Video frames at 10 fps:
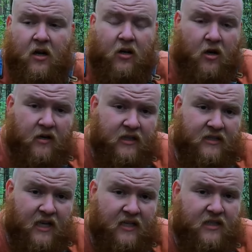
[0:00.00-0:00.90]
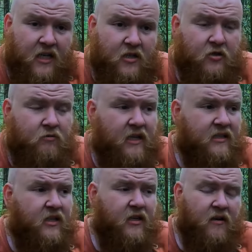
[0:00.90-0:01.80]
A lot of these guys that I just
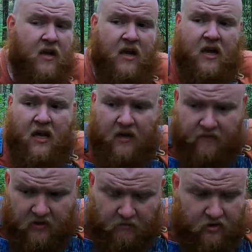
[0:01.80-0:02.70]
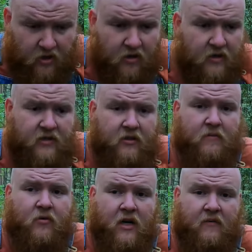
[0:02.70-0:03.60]
read to you, if you were talking to
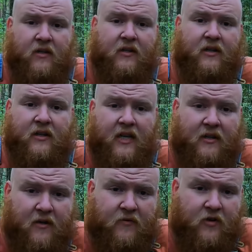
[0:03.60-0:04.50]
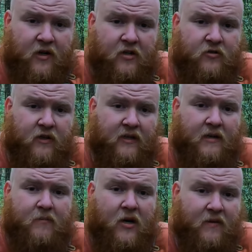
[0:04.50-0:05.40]
them privately, they love their country.
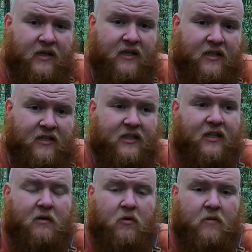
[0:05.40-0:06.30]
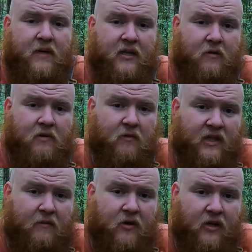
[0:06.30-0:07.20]
They probably didn't necessarily want to be doing
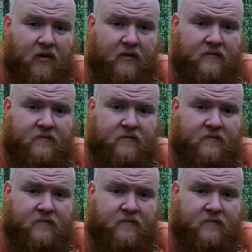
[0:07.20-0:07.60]
what they were doing.